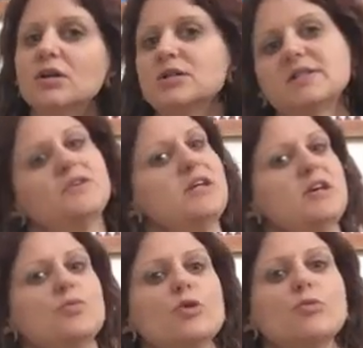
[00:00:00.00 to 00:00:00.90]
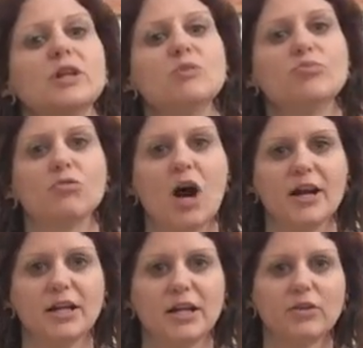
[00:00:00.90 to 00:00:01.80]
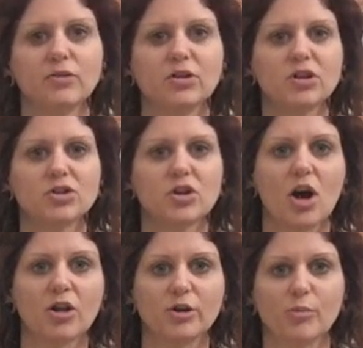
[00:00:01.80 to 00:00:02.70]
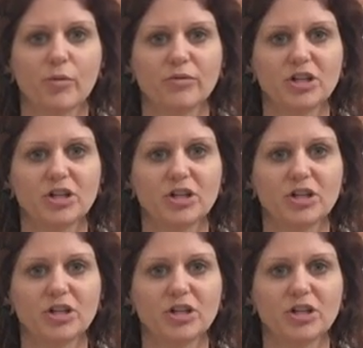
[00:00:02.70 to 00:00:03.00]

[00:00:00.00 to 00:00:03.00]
So here we're really broadening through the collarbone,